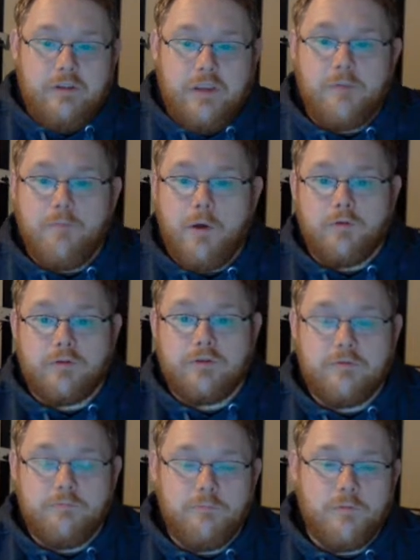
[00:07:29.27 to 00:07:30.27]
like most
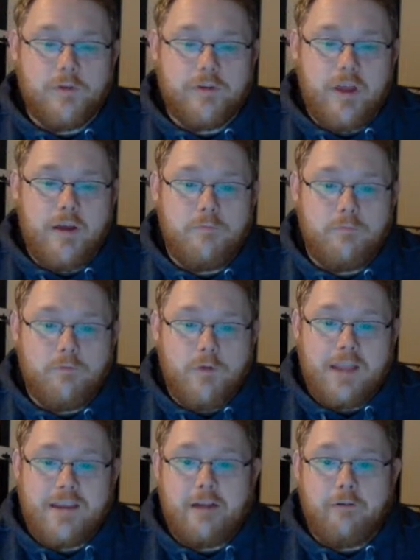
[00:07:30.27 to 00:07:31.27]

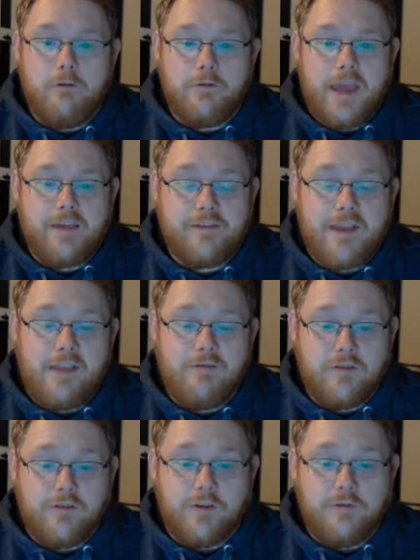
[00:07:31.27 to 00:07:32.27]
red aggro decks tend
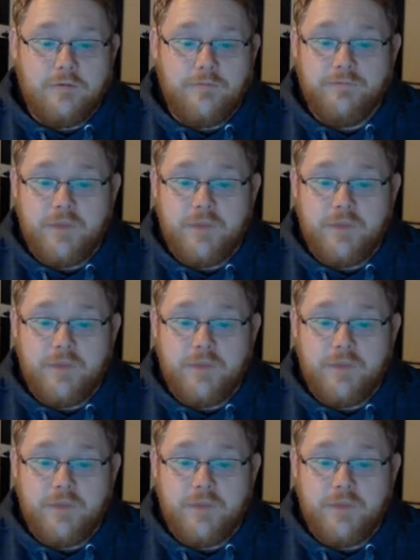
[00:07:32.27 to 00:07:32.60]
to do,